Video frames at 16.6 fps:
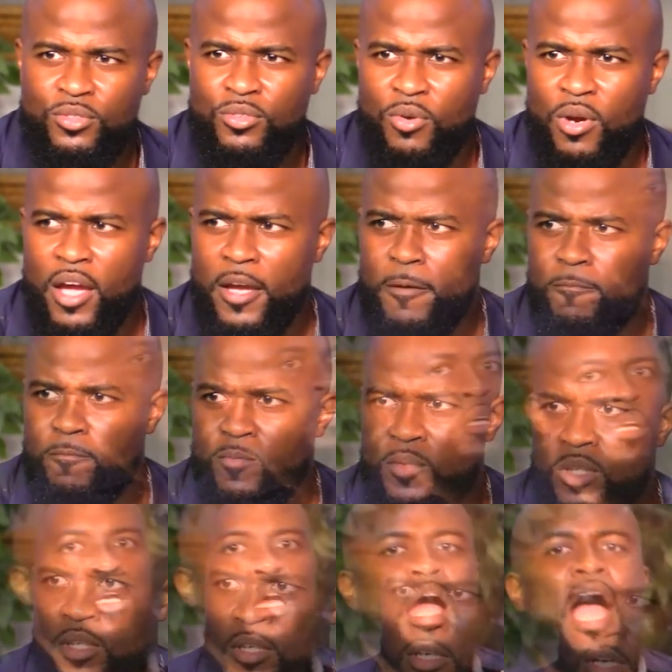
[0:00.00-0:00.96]
Right?
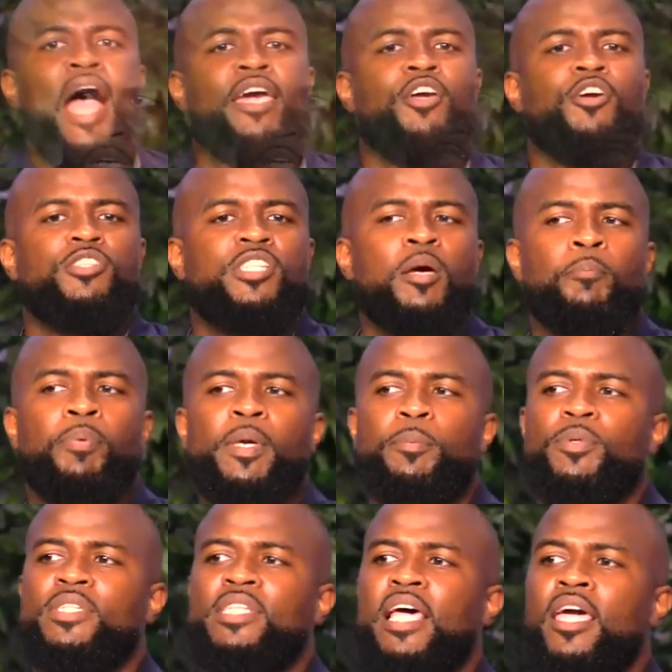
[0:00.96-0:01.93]
I hear some
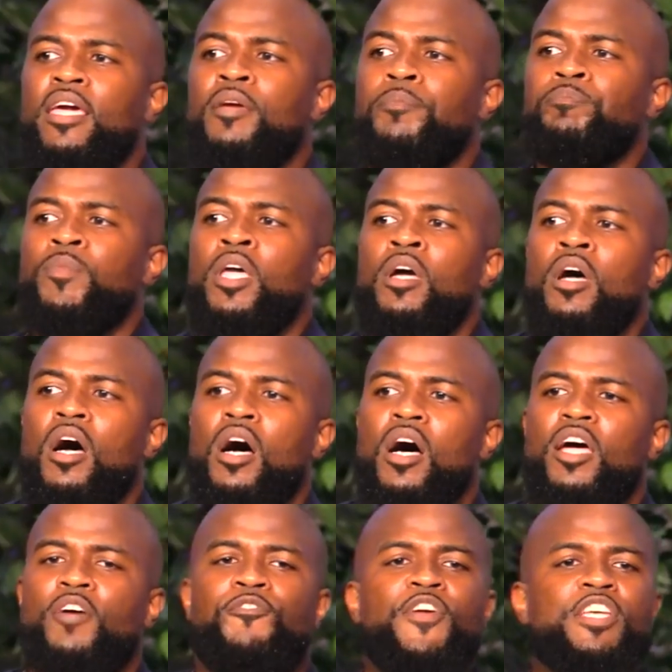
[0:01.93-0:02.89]
people say
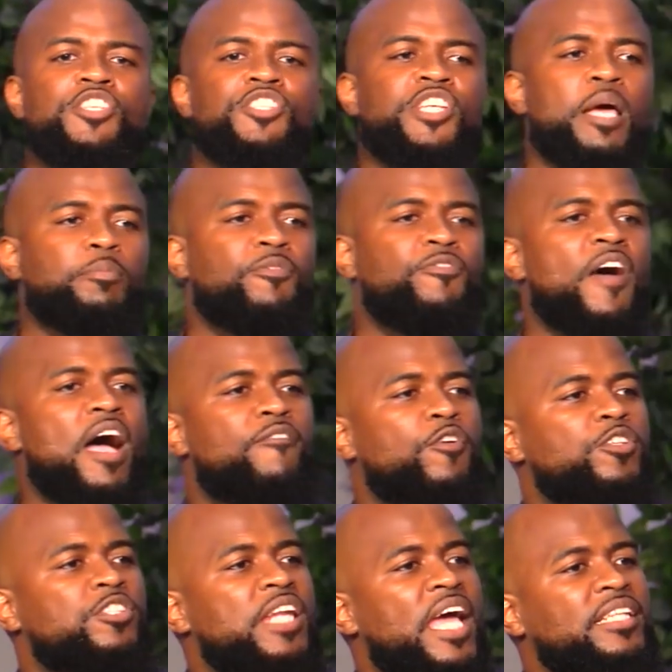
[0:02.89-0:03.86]
Ephesians chapter 5
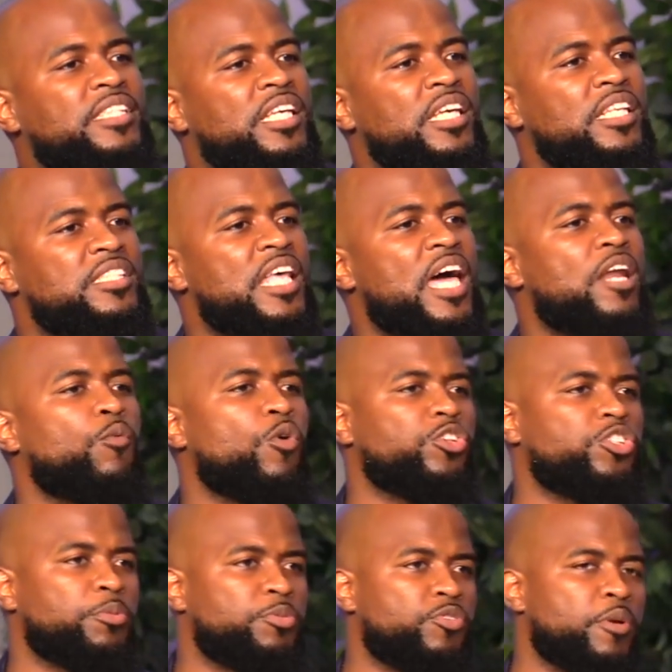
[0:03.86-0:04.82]
verse 19 is not a
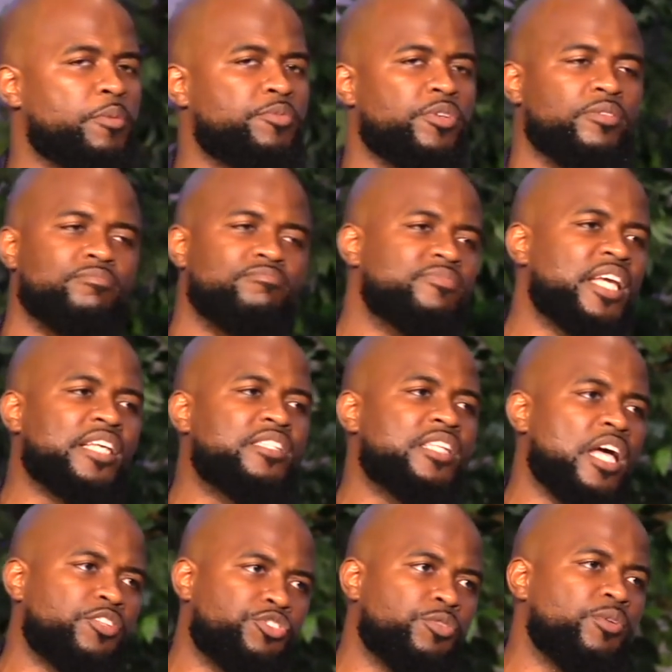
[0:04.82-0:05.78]
worship scripture. That's
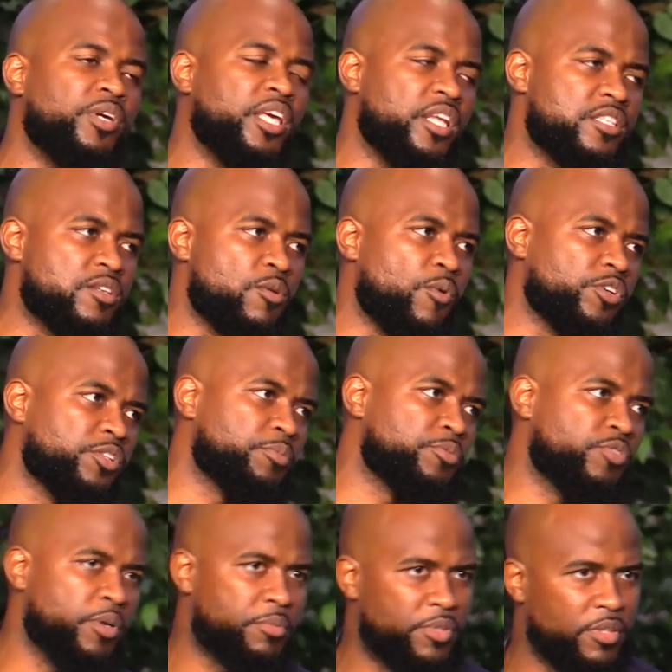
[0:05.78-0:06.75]
not true. It is a worship
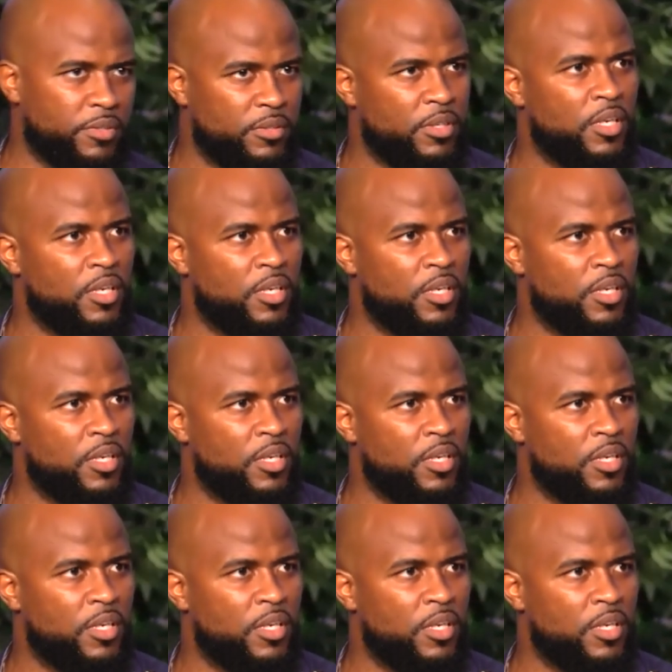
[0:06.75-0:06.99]
scripture.